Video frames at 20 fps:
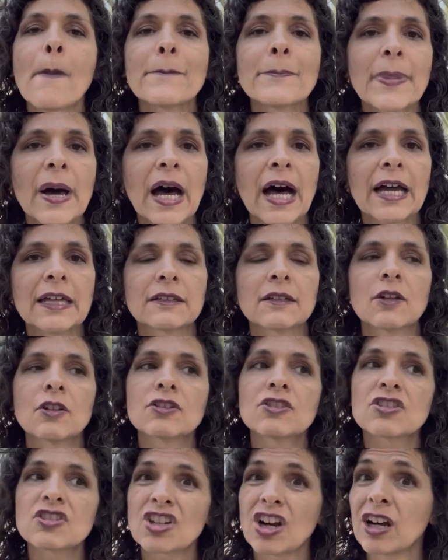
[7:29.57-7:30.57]
But
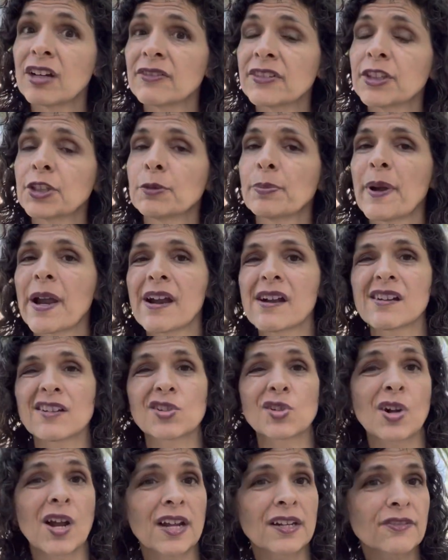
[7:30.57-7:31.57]
starving your parrot,
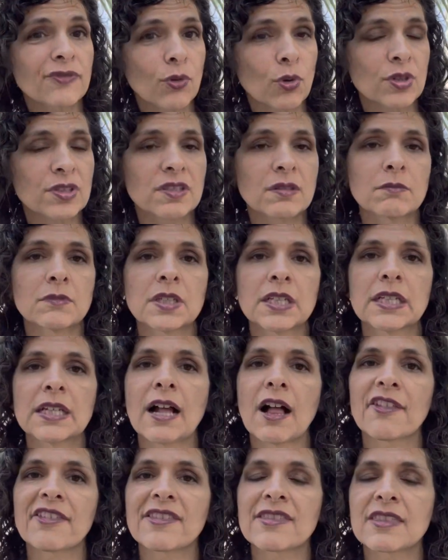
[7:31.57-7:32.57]
trying to force them to eat
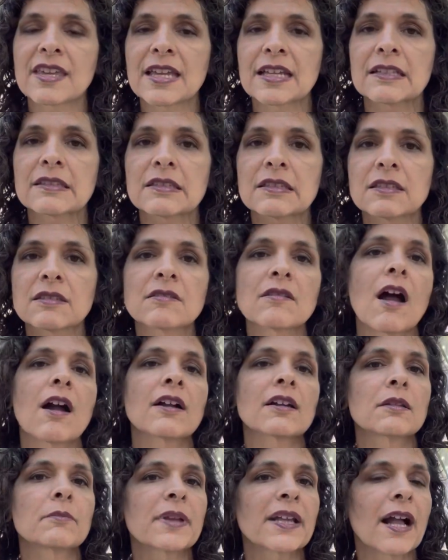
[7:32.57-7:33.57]
healthy things, is not
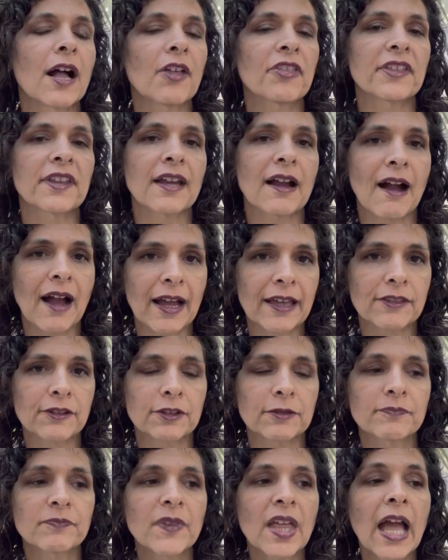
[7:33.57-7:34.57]
going to be healthy either.